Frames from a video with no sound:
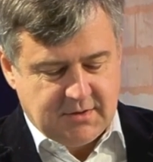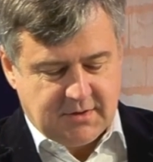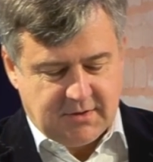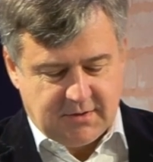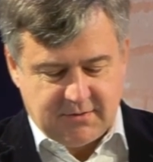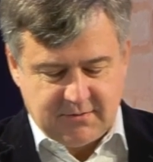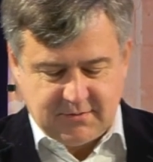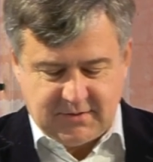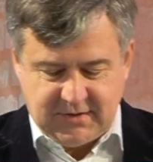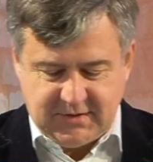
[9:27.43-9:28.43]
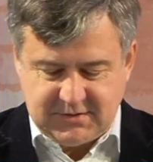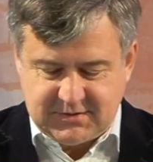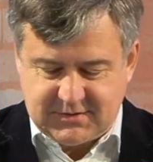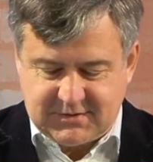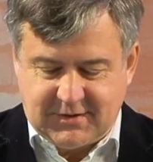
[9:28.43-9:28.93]

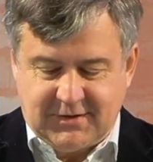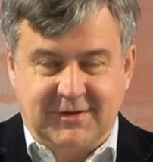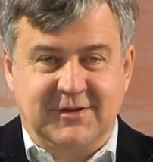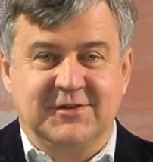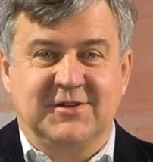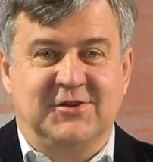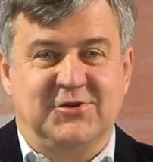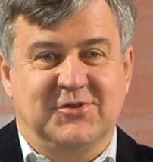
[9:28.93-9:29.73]
that